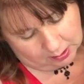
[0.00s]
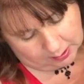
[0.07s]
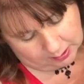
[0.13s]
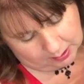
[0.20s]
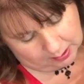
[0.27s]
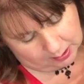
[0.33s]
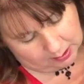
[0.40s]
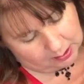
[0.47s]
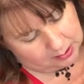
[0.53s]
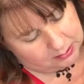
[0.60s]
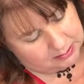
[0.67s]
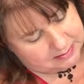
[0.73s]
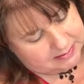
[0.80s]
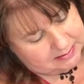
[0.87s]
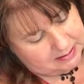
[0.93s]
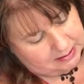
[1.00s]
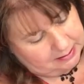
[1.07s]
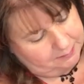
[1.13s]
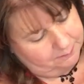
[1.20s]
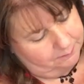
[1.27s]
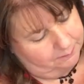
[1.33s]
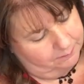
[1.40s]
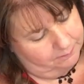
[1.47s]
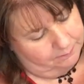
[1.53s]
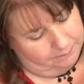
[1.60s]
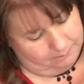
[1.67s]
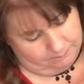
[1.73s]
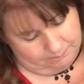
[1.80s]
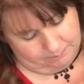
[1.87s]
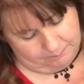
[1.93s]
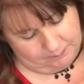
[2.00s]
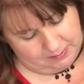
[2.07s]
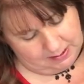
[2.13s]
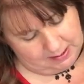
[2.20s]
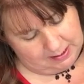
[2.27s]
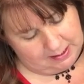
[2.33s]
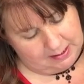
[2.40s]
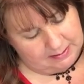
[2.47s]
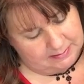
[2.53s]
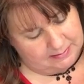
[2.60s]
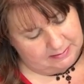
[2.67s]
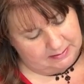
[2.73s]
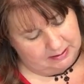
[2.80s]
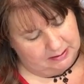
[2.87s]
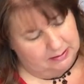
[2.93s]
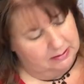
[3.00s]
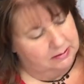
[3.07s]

And let's see, next